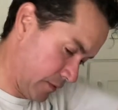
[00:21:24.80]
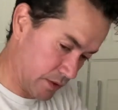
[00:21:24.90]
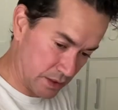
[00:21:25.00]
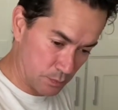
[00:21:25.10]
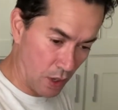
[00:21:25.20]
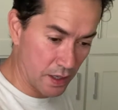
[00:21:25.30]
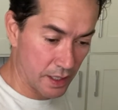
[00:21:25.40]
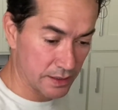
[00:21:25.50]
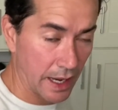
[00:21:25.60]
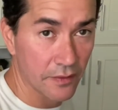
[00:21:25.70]
It's probably
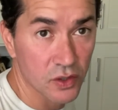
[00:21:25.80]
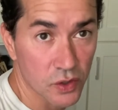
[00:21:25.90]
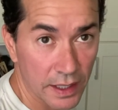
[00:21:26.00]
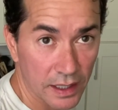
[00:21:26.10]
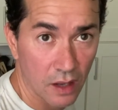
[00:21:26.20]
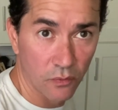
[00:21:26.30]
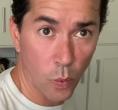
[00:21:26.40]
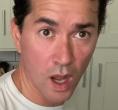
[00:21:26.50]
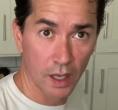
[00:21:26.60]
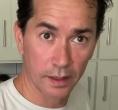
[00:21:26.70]
because I haven't drank enough
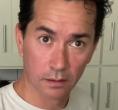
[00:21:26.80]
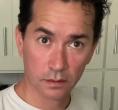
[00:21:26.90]
wine.